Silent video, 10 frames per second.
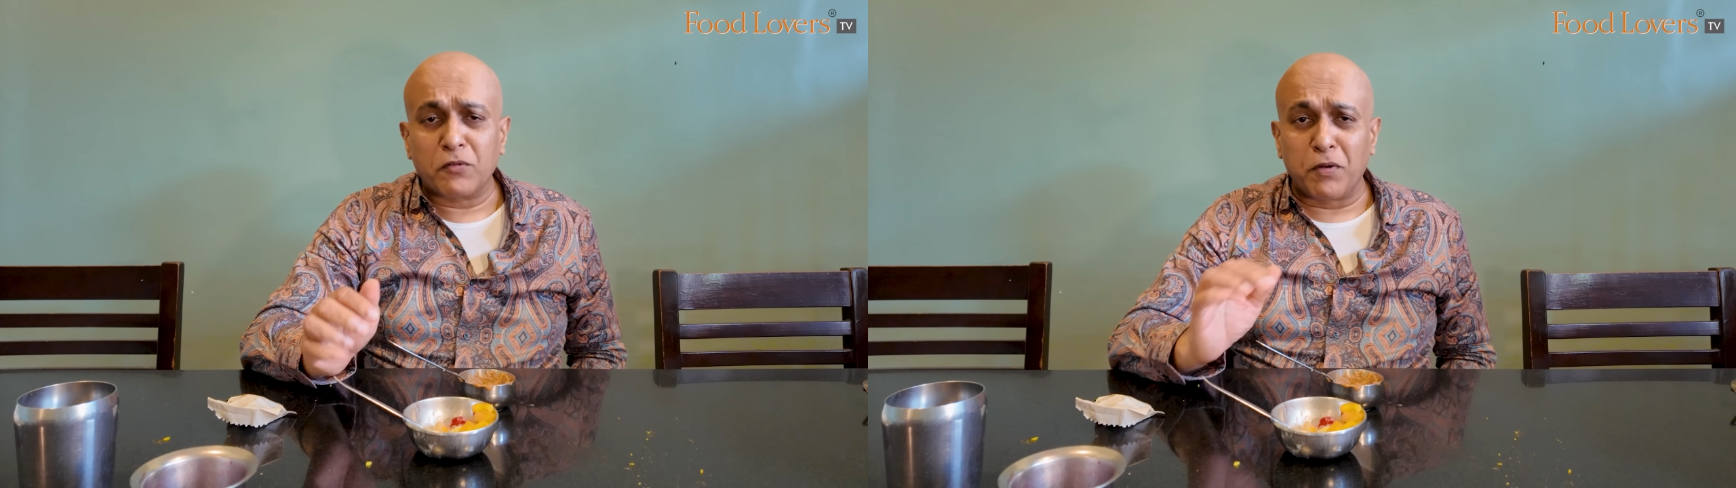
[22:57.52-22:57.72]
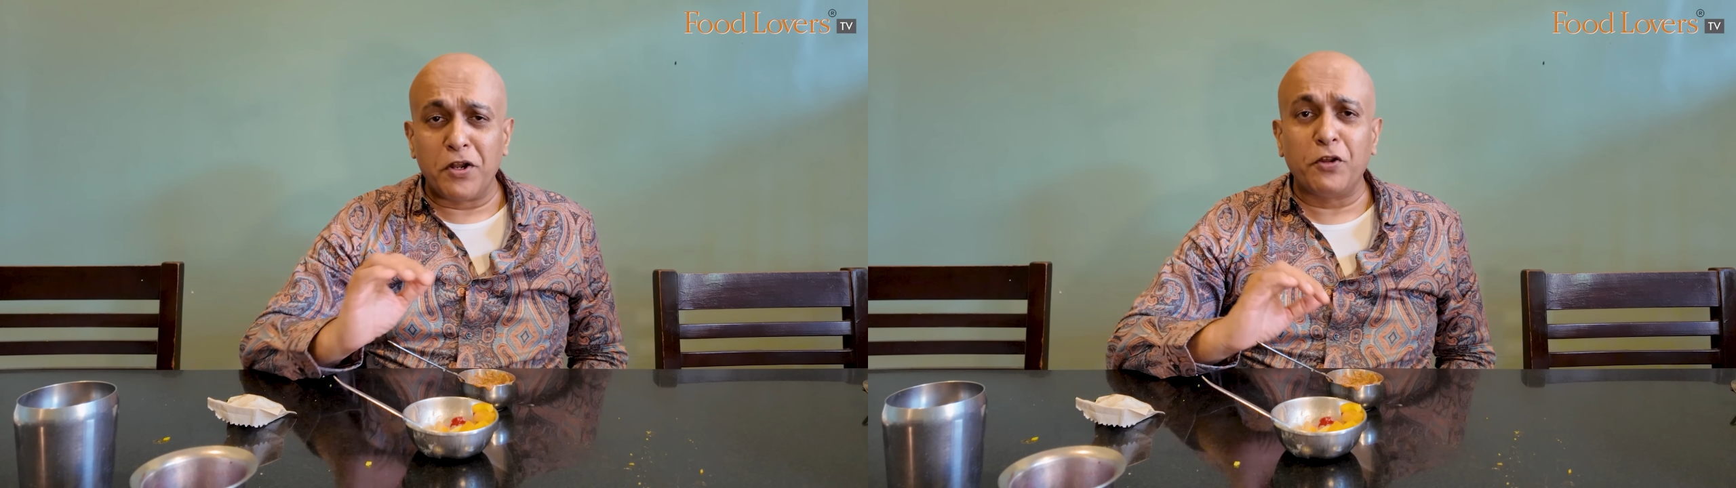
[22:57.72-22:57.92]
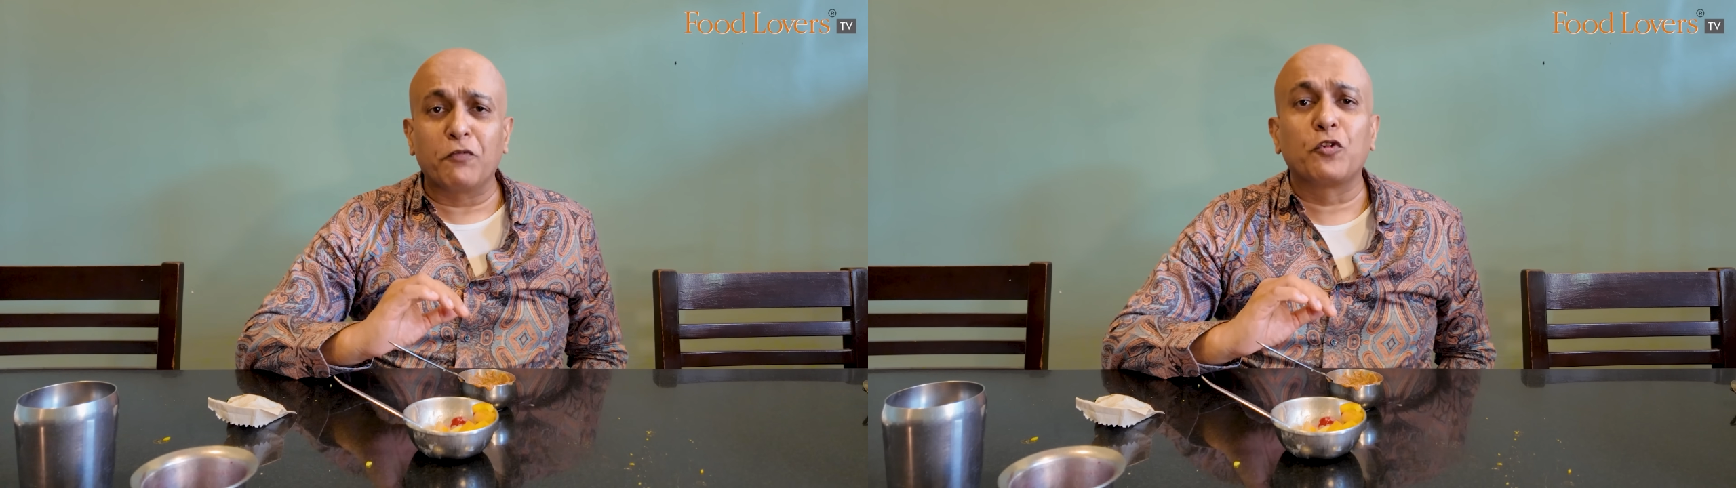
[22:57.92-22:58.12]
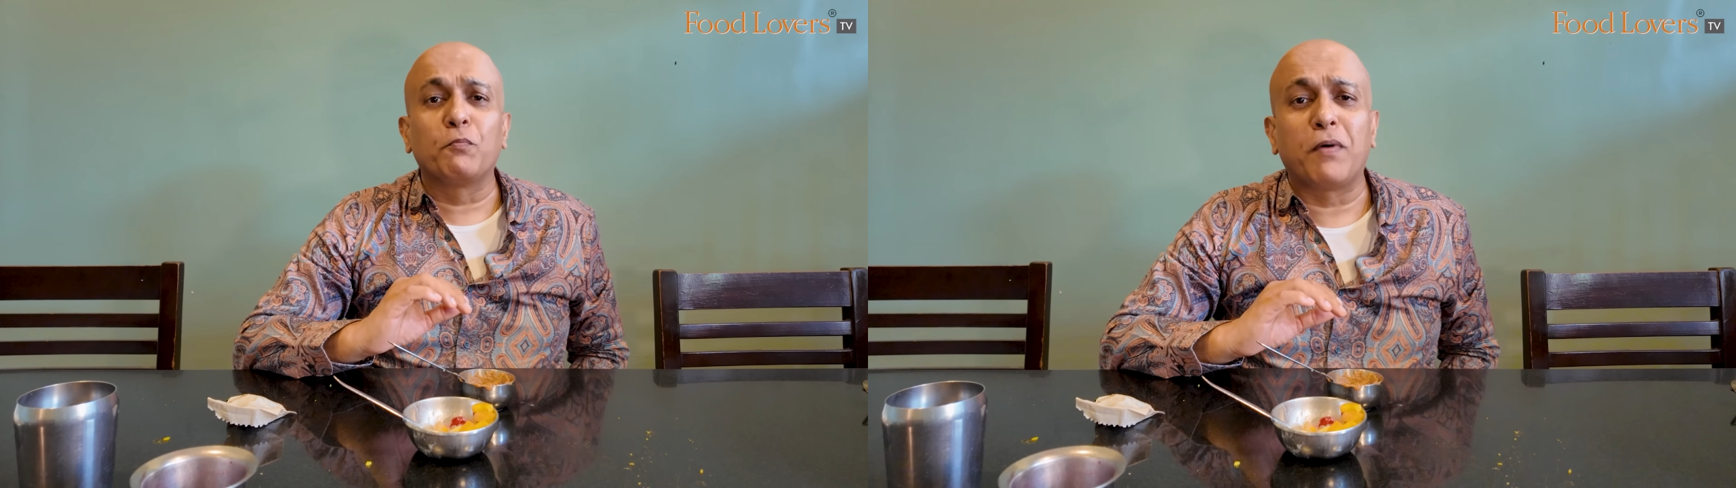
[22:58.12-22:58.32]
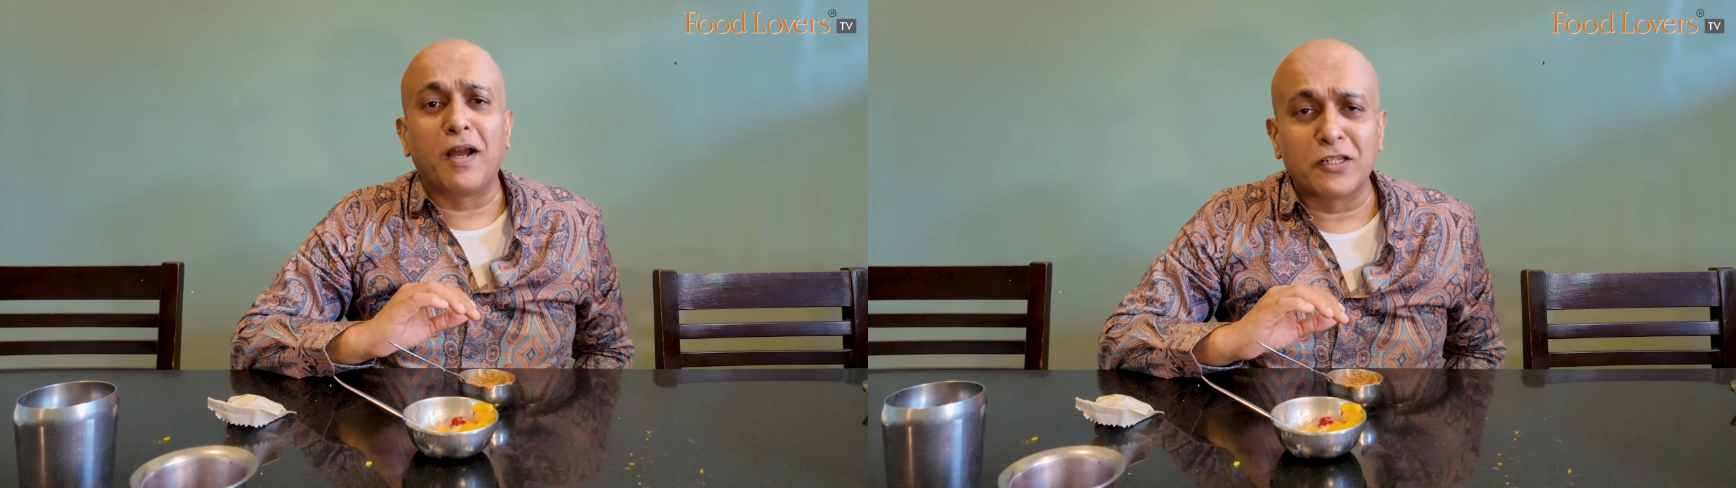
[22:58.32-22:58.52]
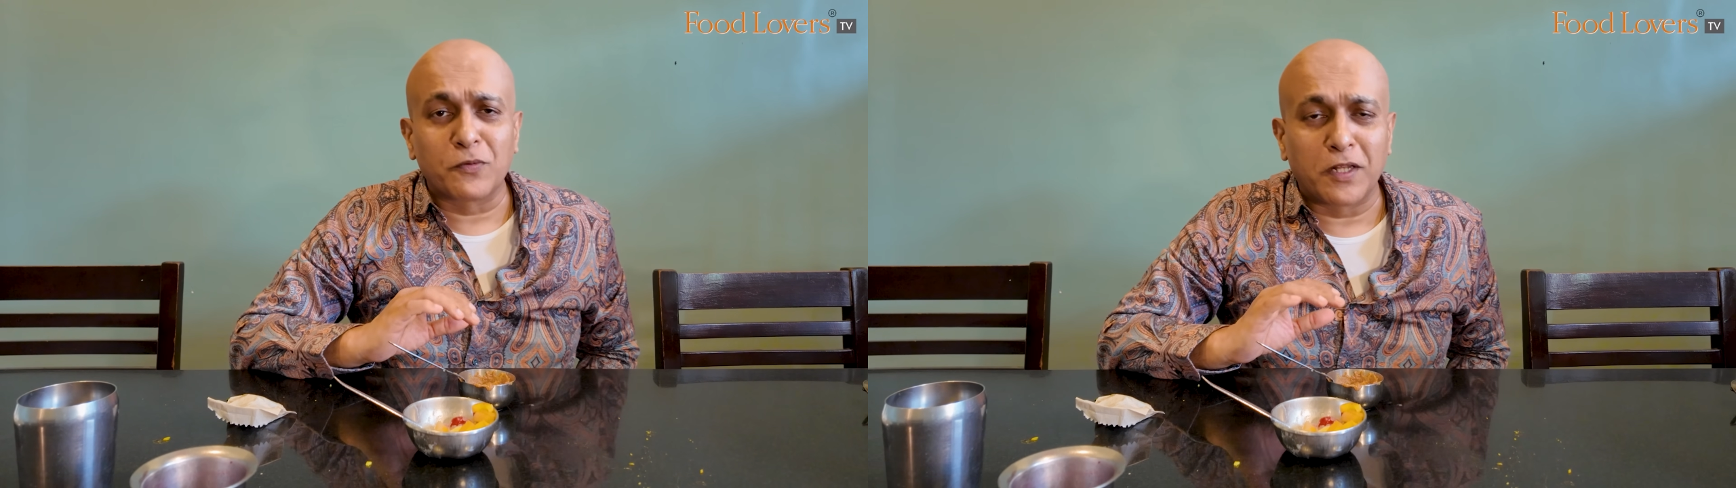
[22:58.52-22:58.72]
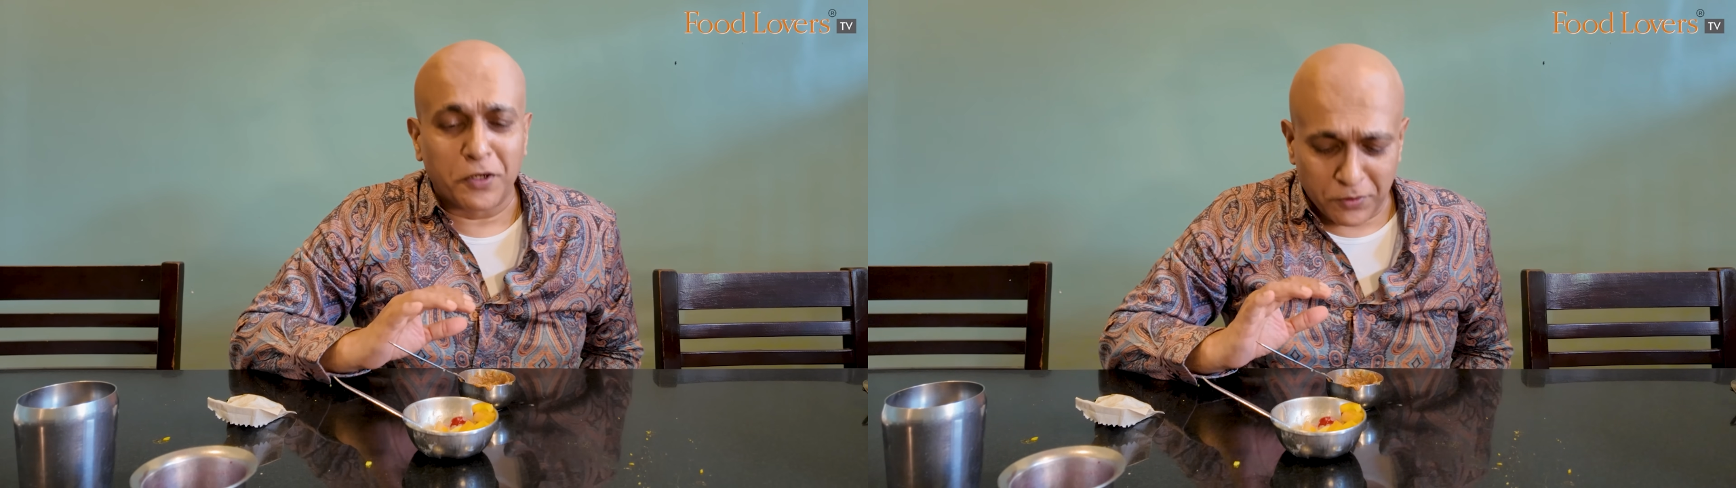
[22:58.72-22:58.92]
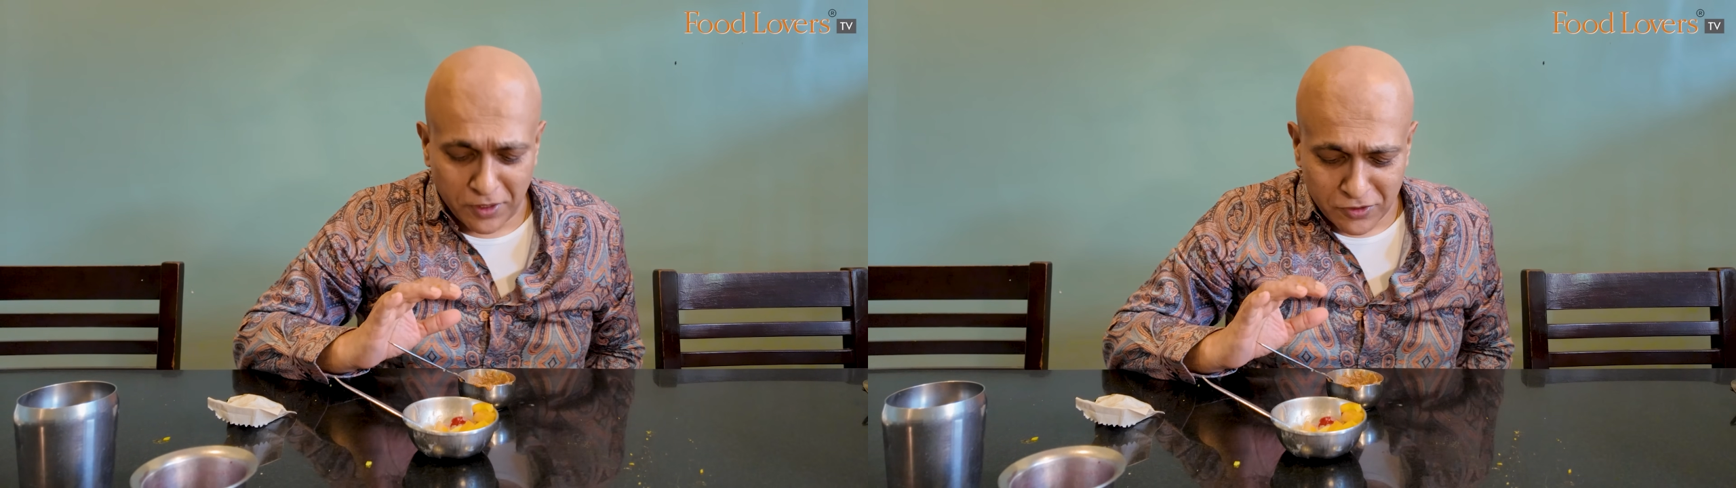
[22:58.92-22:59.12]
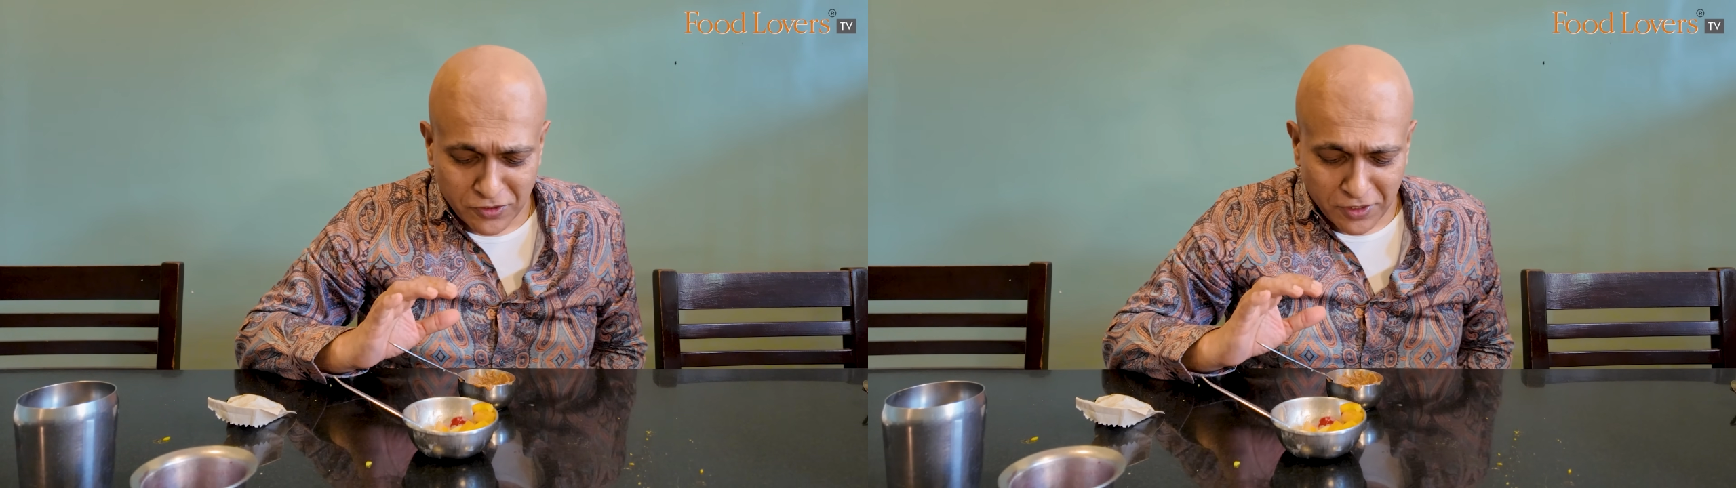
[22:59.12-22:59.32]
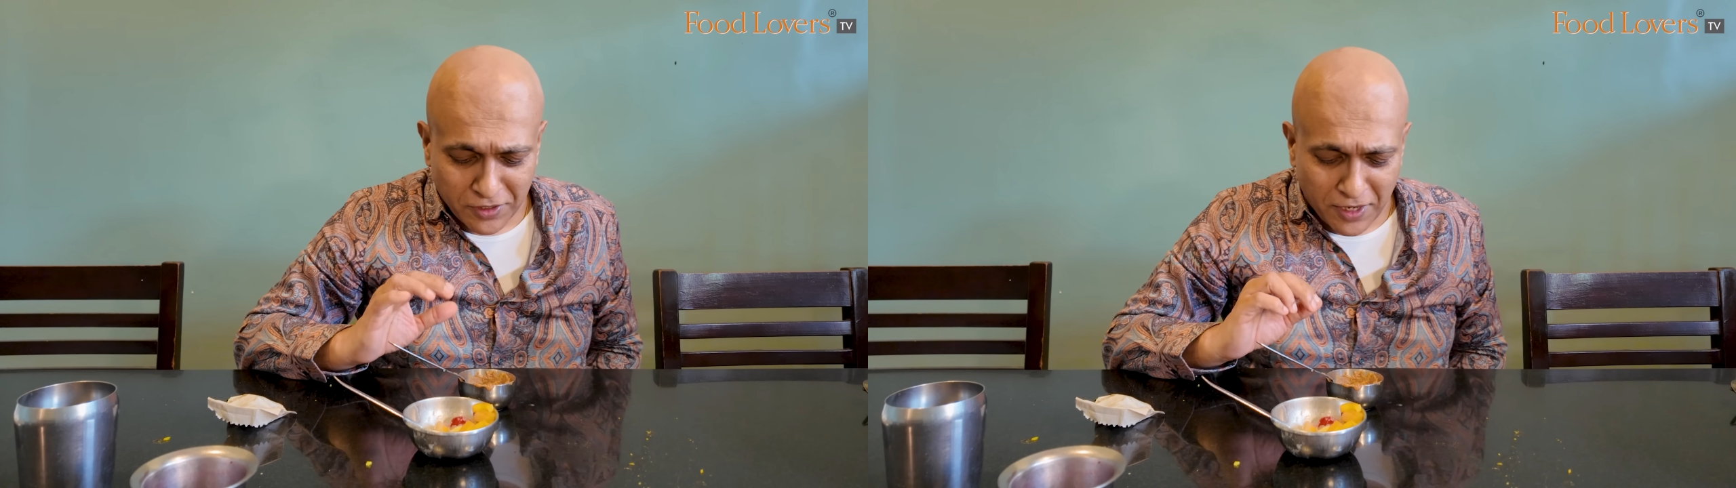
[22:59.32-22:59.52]
Plenty of tuppa as well that you're
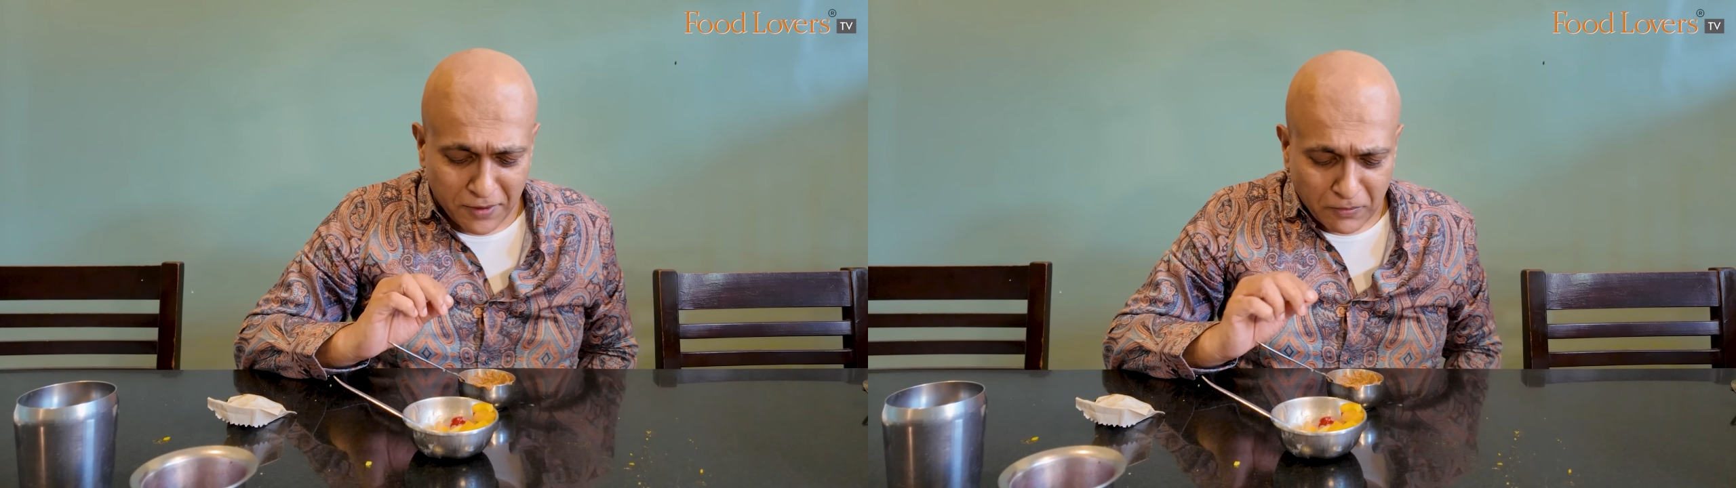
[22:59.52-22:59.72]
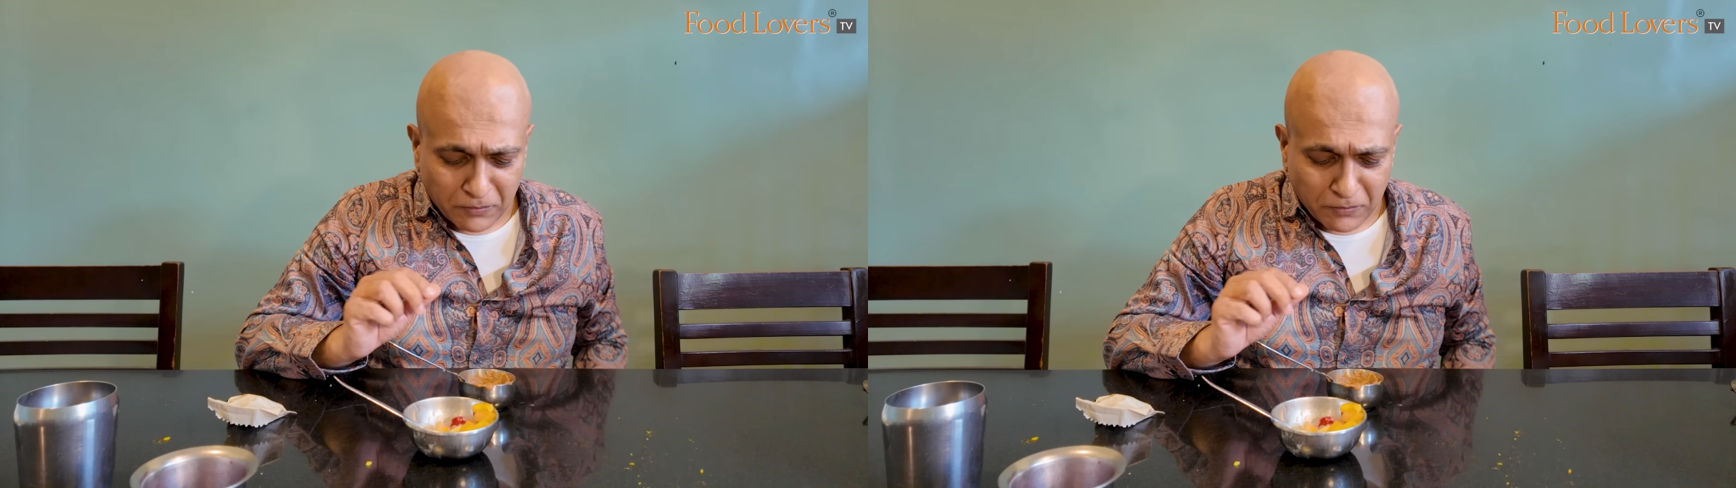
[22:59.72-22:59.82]
tasting in that.